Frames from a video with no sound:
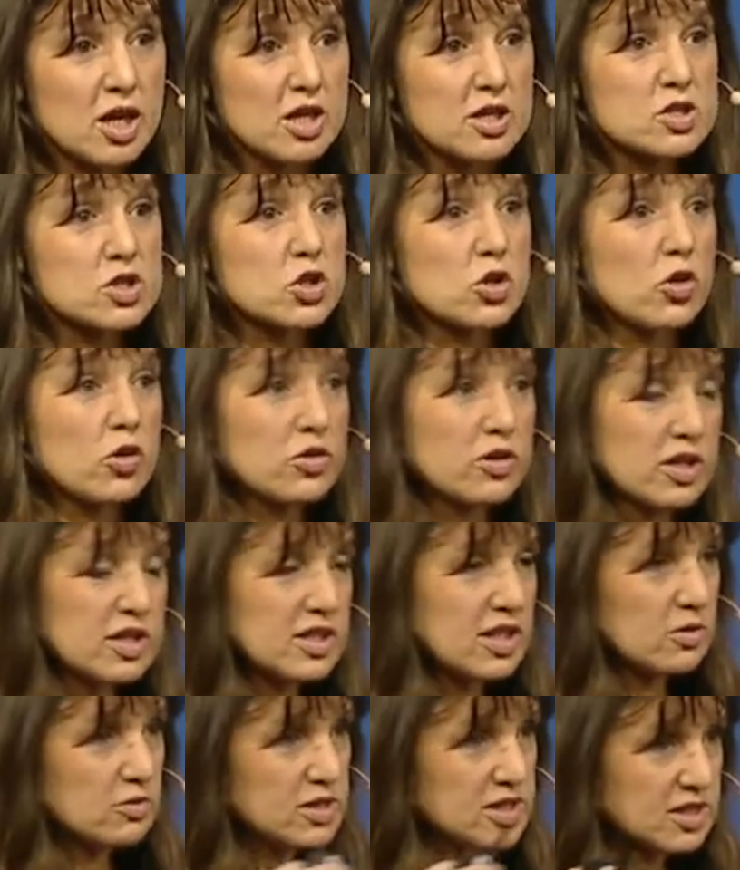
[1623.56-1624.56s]
So the,
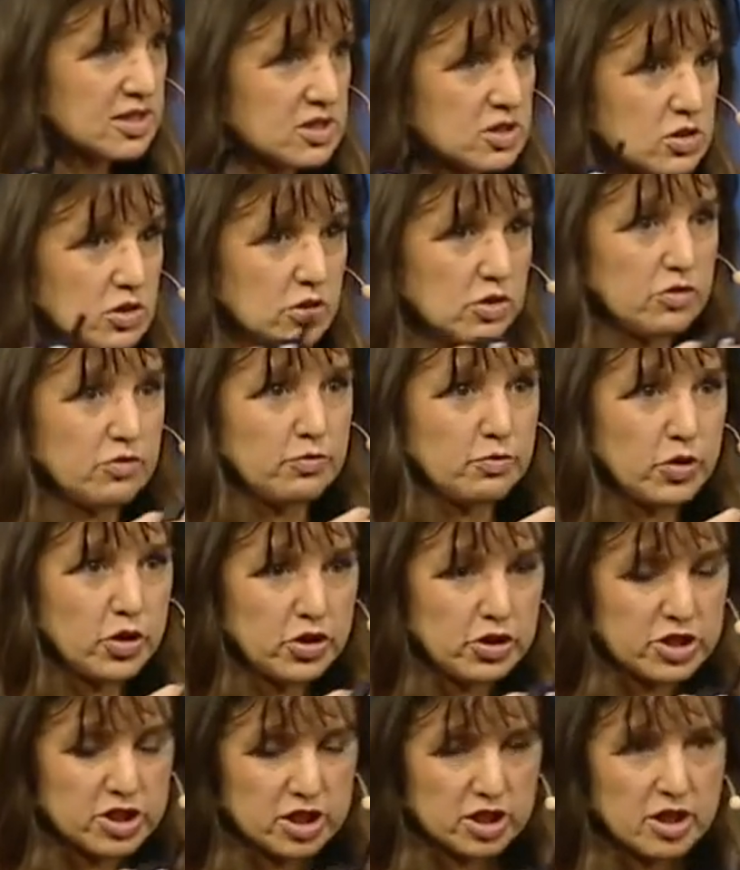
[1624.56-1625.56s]
there was this sort of
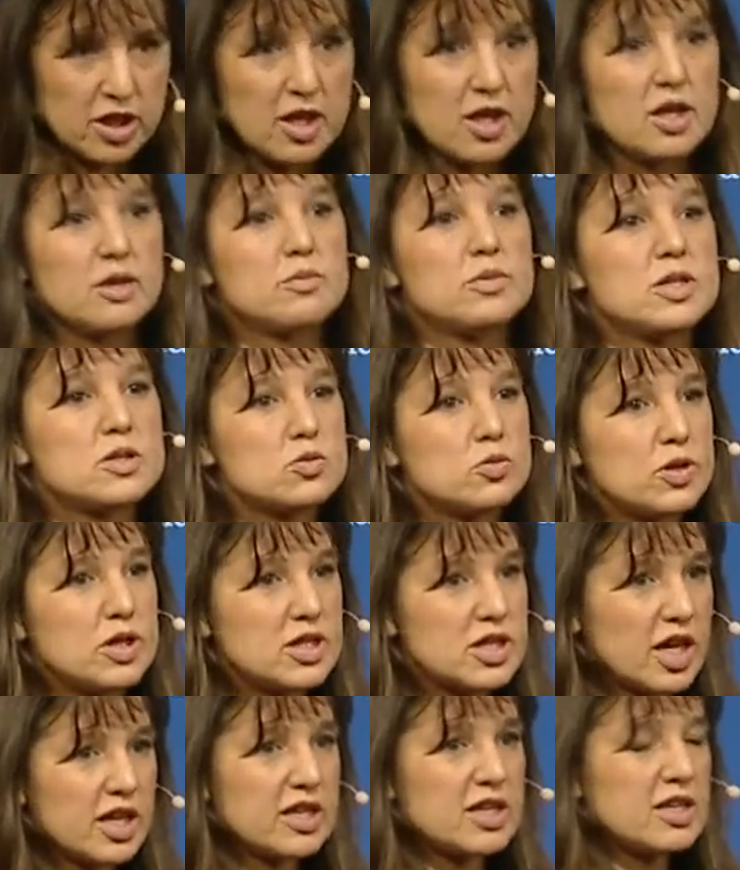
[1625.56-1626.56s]
merger between
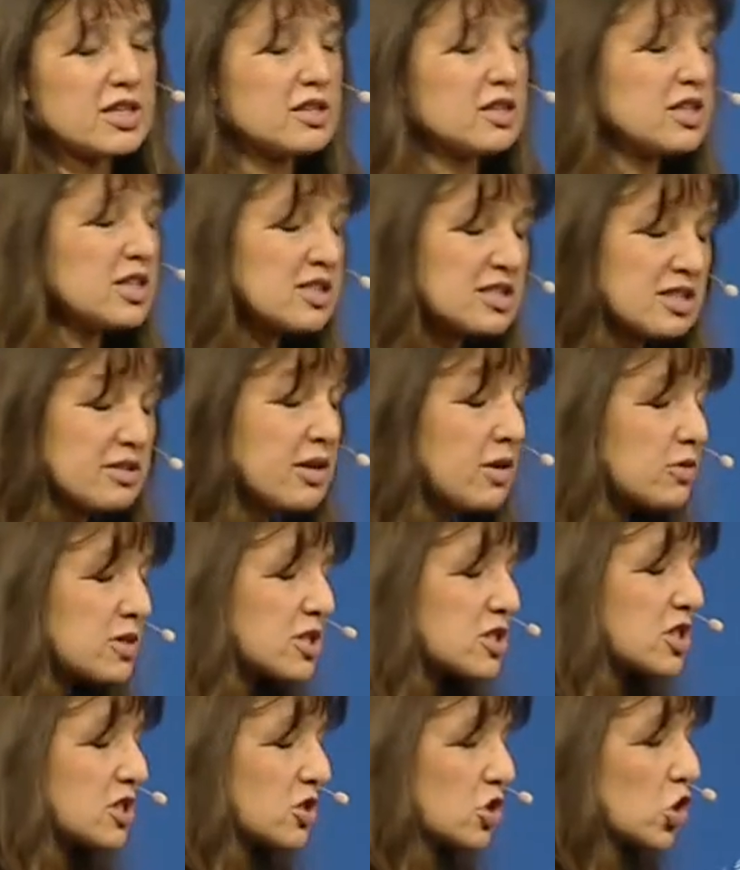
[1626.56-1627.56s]
not, it, it's not, it
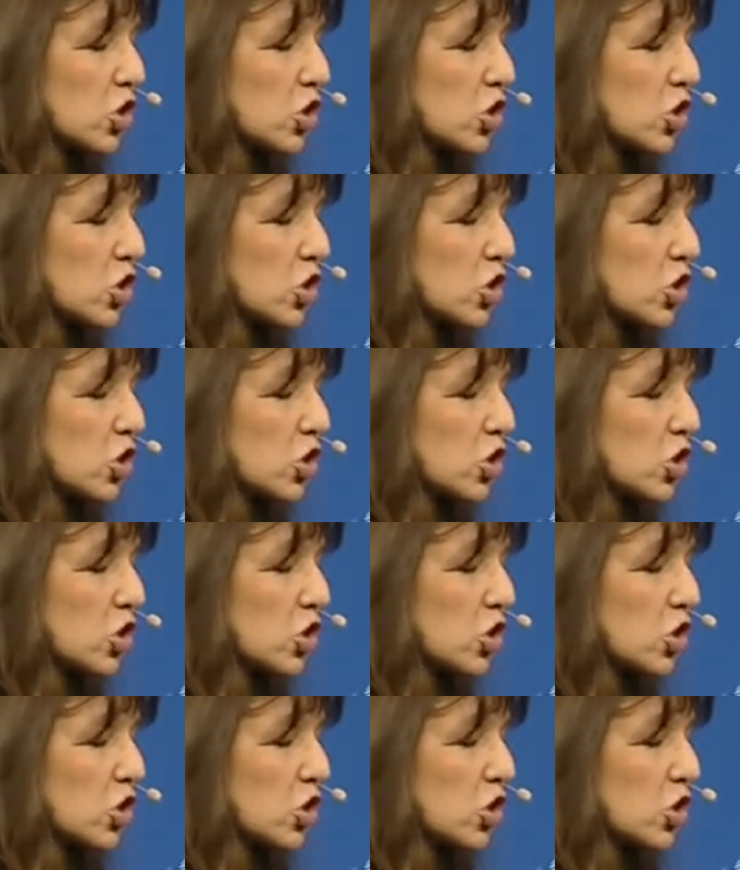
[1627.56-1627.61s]
wasn't just the